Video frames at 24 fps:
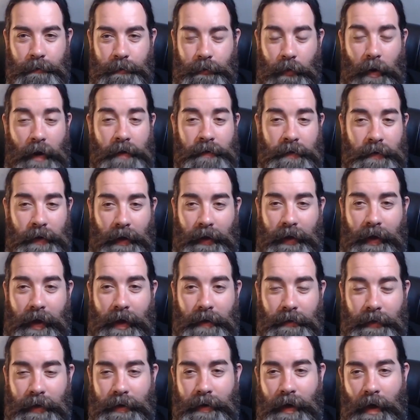present, I
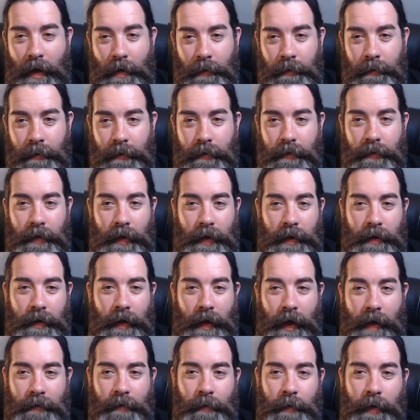can't lay down, then
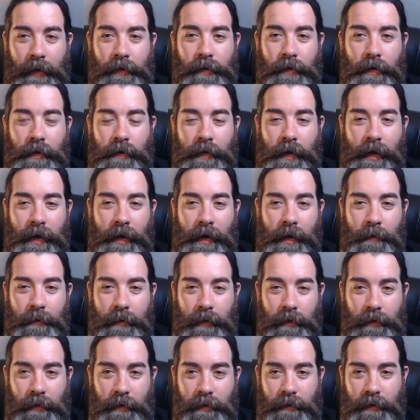I have to make sure that I am
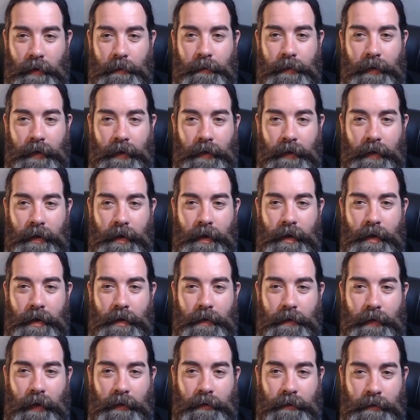using something
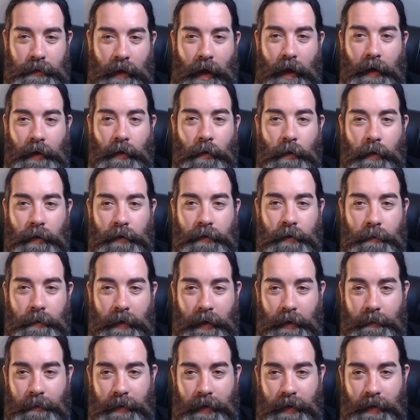that's not going to
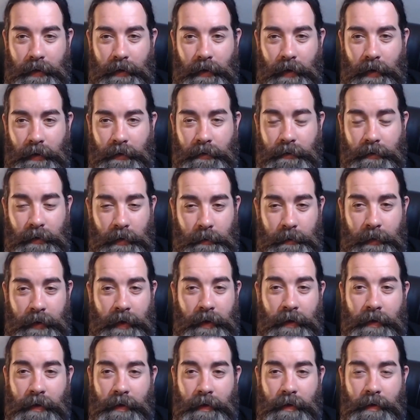make me
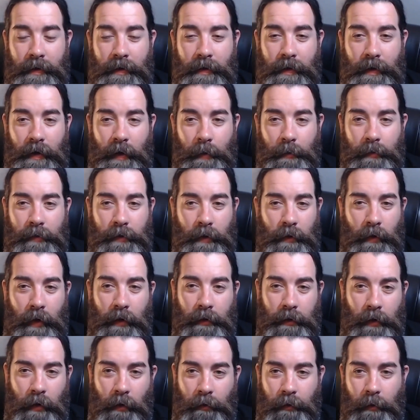sleepy. So
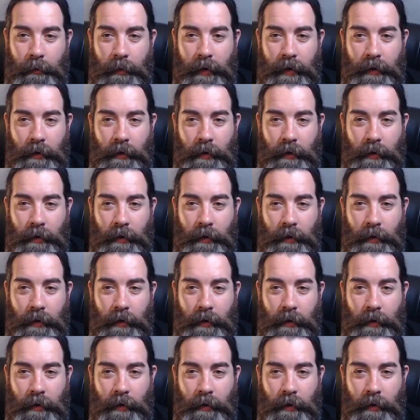I'll go for my